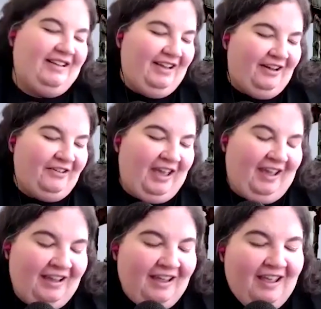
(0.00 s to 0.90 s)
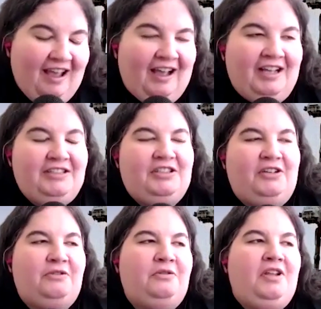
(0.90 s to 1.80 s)
Okay. Uh,
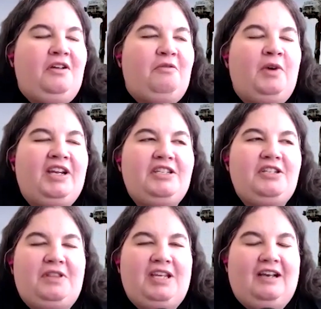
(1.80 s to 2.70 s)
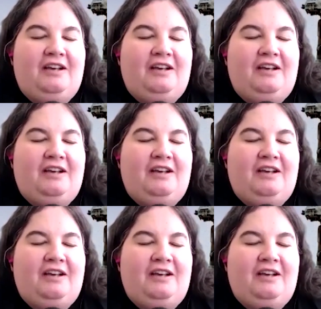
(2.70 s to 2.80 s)
so, what did you think